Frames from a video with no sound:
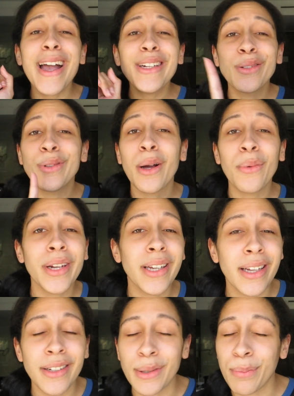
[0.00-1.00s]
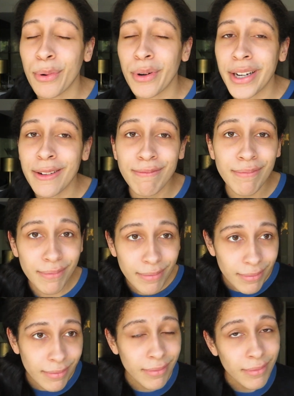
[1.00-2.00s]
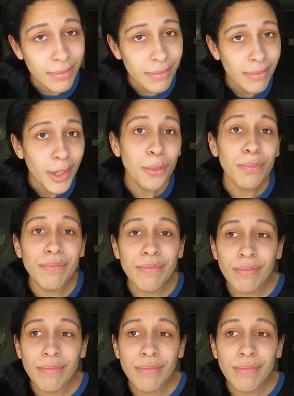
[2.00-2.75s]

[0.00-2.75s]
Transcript: I do not want to get deported. Nope.